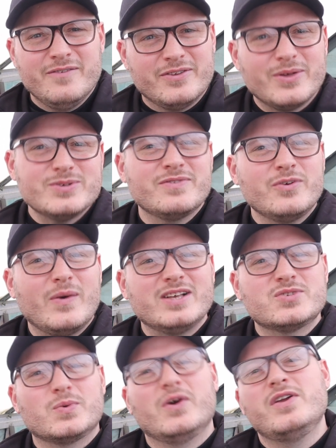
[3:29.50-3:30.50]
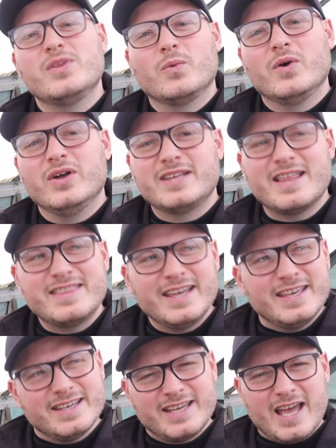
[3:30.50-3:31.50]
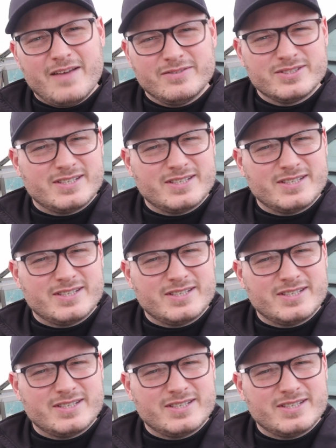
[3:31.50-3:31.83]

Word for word: for those of you elsewhere in the world, I think it gave